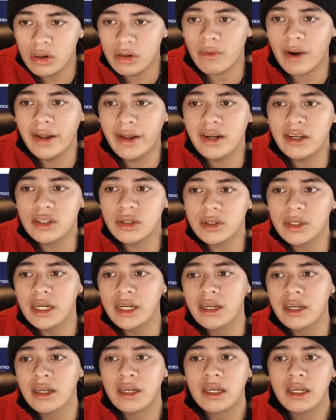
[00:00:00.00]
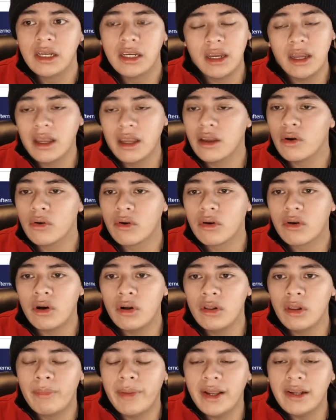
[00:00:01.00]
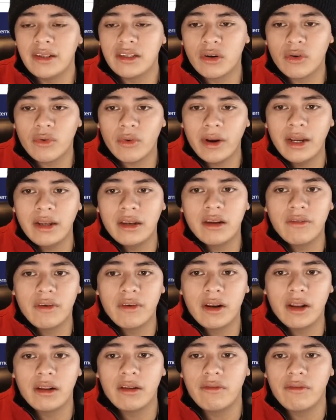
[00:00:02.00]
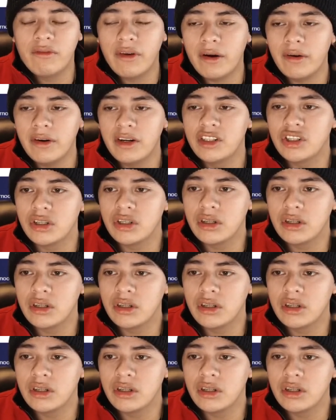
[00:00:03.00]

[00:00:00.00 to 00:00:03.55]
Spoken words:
right under it. Coca-Cola pays a great dividend, very